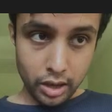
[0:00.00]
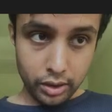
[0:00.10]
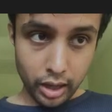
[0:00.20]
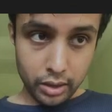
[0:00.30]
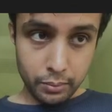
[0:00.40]

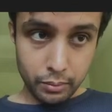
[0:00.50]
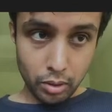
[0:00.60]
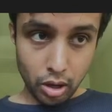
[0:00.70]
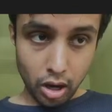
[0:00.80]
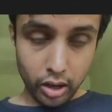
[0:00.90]
then
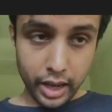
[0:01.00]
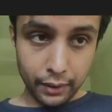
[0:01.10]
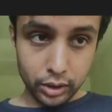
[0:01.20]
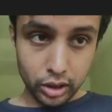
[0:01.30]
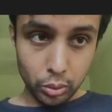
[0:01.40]
all I
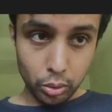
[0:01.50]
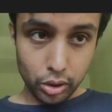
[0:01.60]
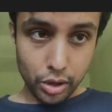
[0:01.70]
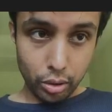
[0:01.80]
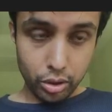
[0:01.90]
have to do is
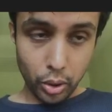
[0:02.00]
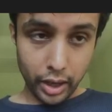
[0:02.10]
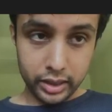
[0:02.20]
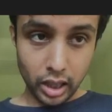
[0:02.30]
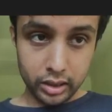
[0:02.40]
node
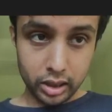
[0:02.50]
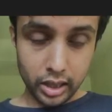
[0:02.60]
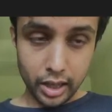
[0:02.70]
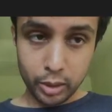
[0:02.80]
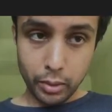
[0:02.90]

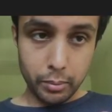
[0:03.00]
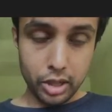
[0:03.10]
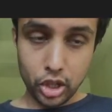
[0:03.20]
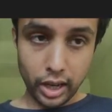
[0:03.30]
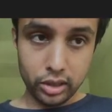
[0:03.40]
train.ts, maybe
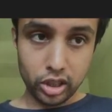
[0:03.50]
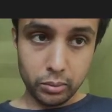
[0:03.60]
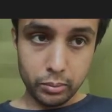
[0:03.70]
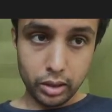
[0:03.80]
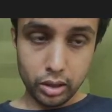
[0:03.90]
change
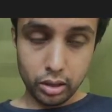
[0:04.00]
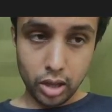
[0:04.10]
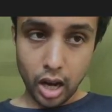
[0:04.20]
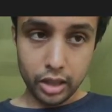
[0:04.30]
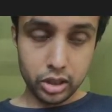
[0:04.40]
some
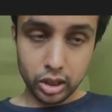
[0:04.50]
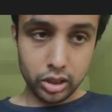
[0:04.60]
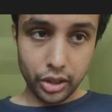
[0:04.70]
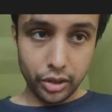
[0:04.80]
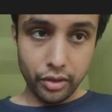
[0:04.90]

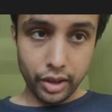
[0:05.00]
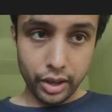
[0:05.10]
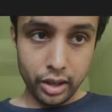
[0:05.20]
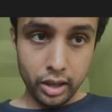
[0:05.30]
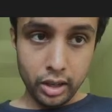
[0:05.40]
constants here and
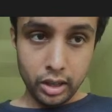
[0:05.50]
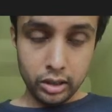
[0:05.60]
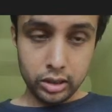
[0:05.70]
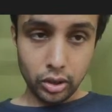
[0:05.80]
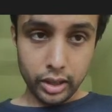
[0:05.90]
there
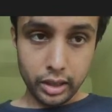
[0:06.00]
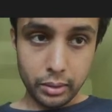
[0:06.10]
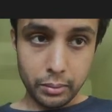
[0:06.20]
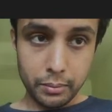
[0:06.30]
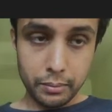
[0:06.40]
to
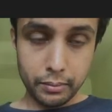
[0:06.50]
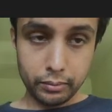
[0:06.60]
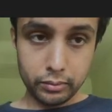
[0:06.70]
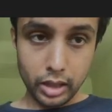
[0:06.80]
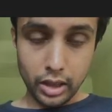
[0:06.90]

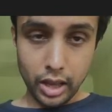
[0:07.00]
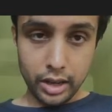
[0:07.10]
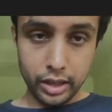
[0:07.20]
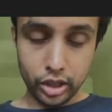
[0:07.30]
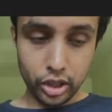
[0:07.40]
and then
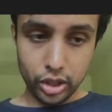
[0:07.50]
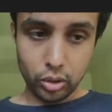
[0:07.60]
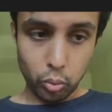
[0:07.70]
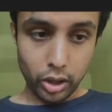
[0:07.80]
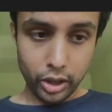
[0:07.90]
it should
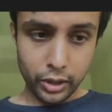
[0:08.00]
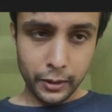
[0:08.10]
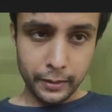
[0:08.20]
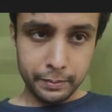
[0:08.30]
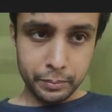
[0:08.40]
just work.
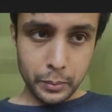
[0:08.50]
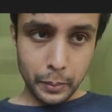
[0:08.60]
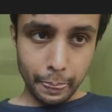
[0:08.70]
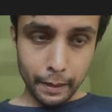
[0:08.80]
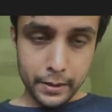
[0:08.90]

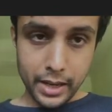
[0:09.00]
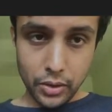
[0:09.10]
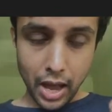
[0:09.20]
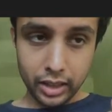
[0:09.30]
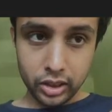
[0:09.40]
Now
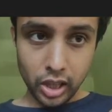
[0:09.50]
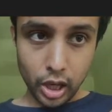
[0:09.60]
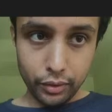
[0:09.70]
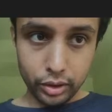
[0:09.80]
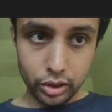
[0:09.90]
that's
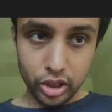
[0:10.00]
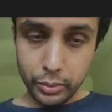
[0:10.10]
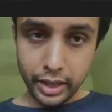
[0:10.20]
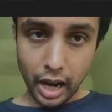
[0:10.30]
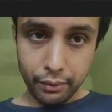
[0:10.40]
kind of
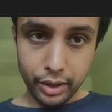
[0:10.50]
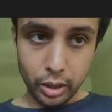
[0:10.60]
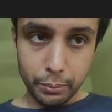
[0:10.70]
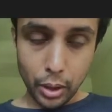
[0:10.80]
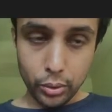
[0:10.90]
assuming every
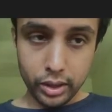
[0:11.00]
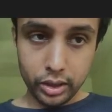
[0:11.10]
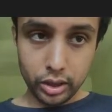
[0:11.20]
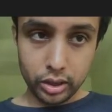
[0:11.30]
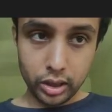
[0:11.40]
component
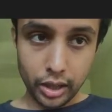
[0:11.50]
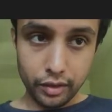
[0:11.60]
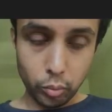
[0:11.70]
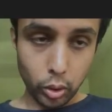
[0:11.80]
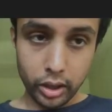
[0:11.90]
just kind
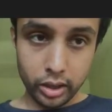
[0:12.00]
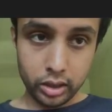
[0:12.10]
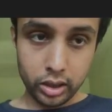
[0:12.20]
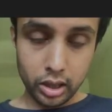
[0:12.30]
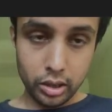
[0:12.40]
of
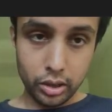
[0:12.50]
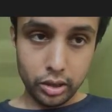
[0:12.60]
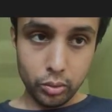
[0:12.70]
works. Then